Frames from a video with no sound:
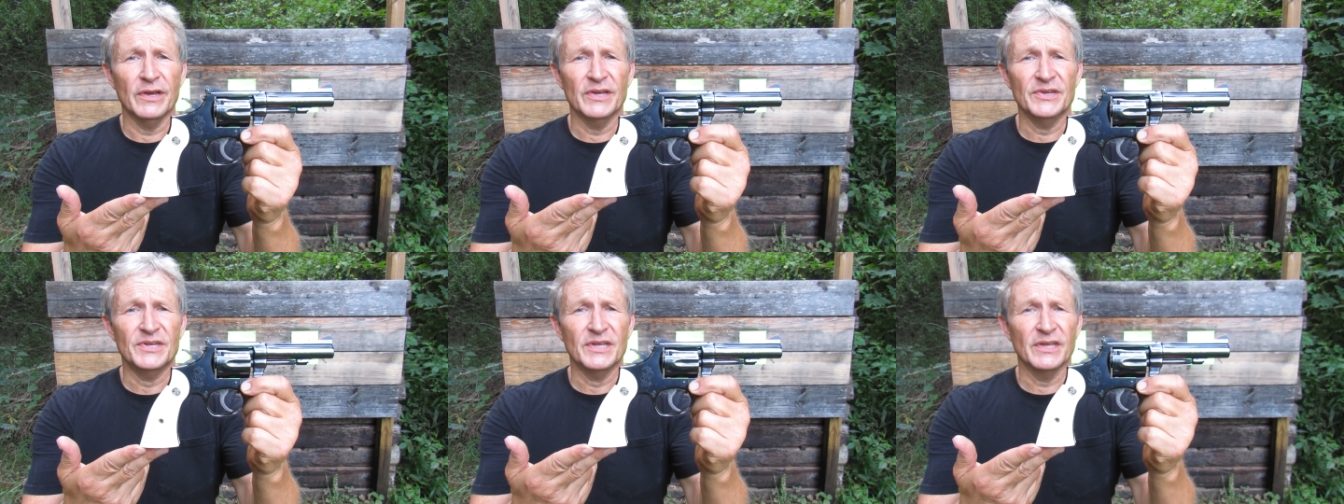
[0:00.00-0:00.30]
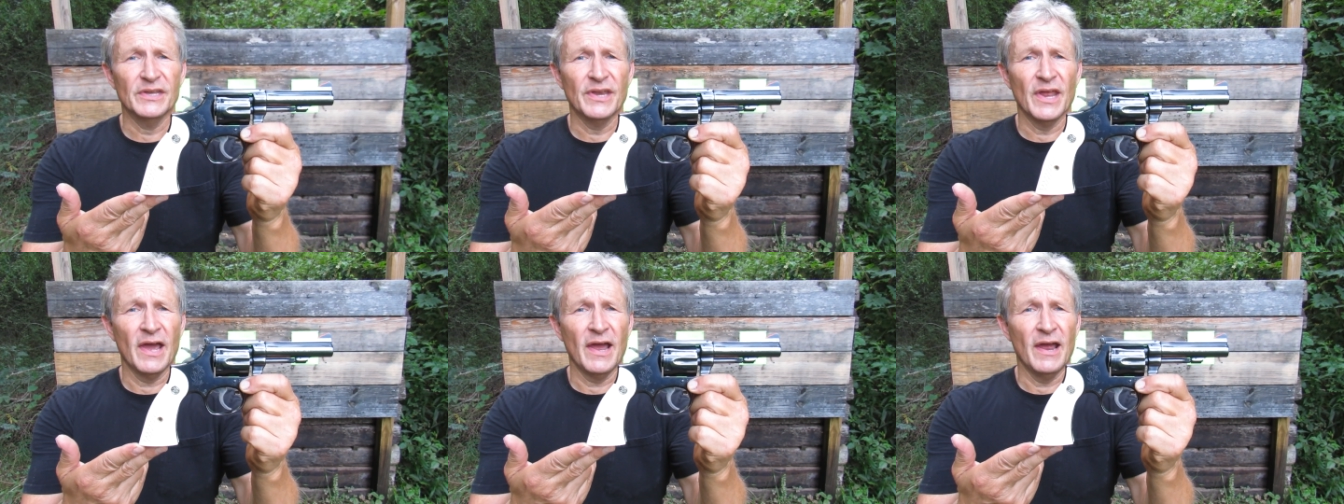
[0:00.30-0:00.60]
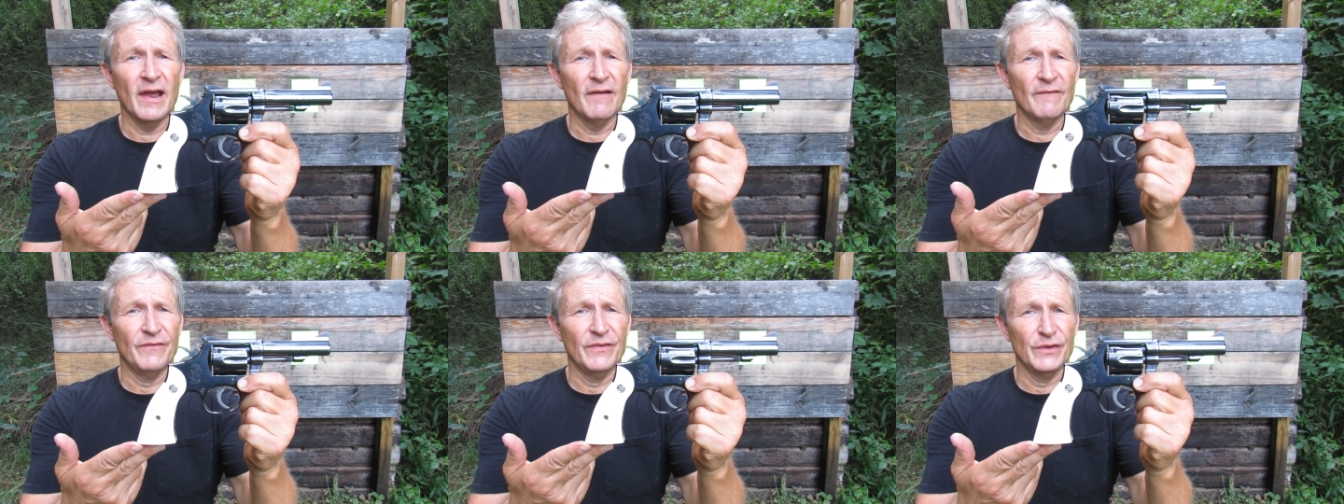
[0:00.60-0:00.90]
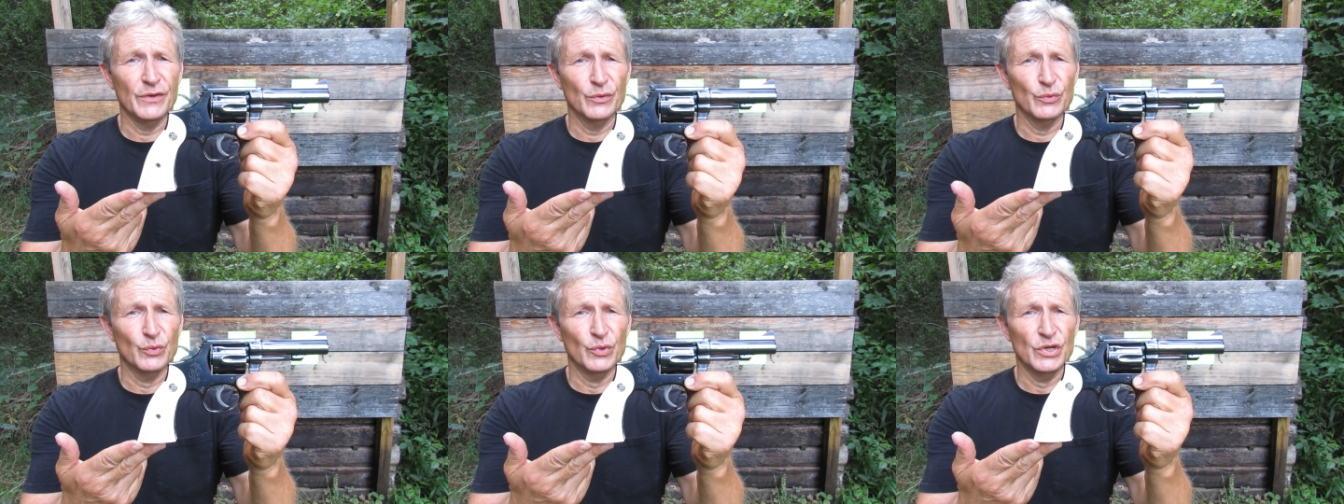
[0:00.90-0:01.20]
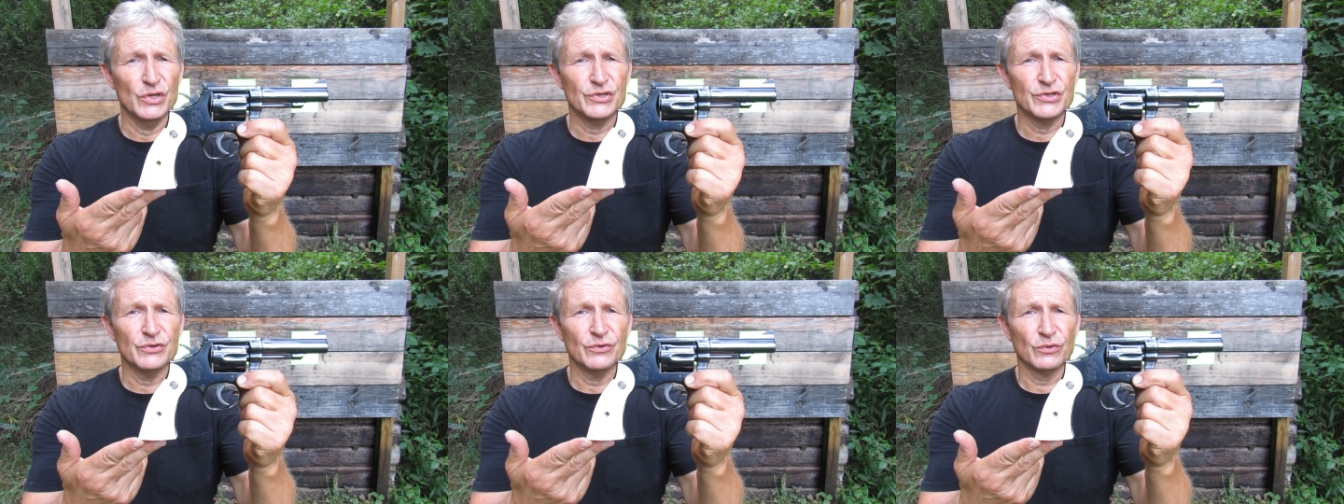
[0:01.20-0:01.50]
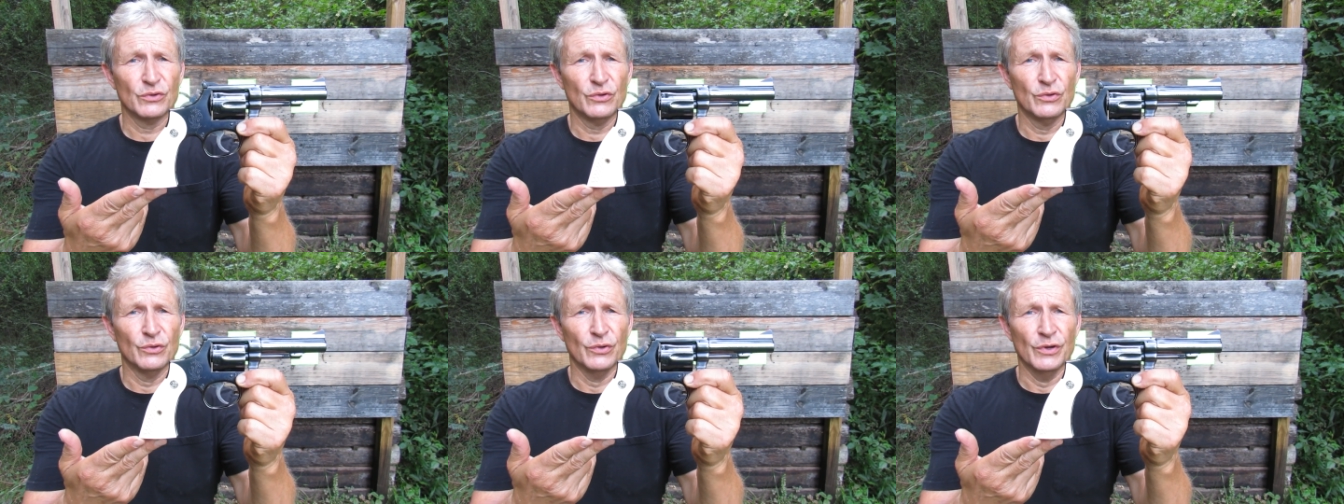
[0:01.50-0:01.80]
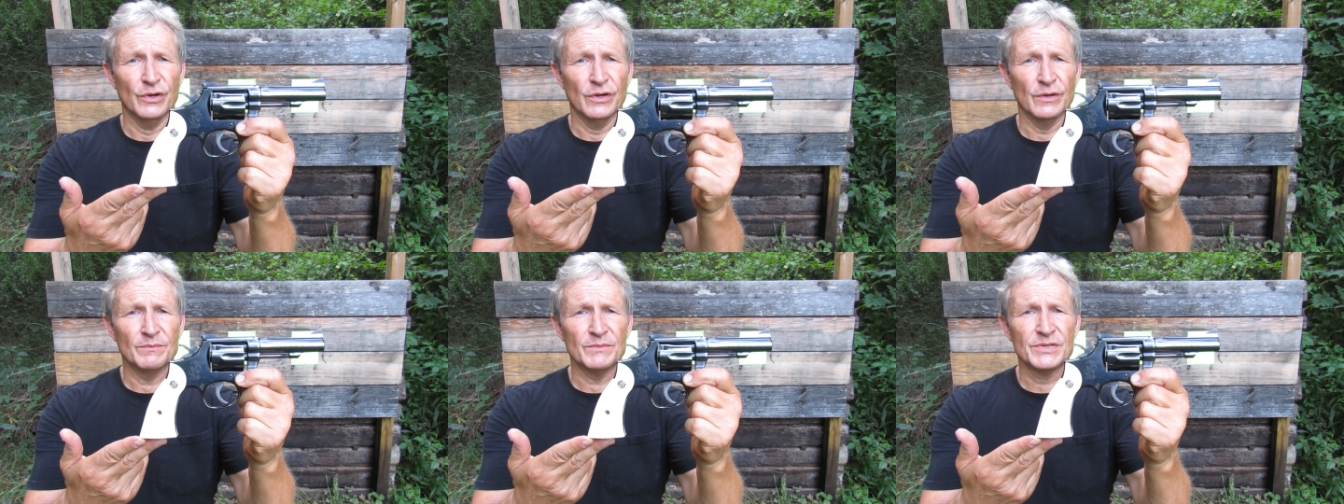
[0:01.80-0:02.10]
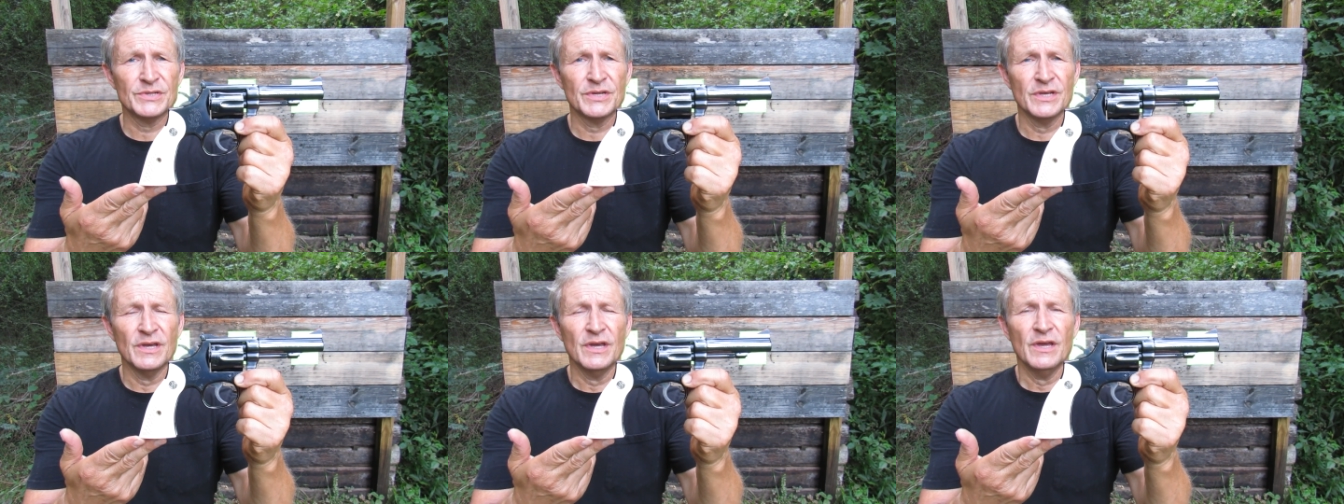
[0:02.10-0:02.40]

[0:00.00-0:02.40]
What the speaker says: it didn't have the original grips.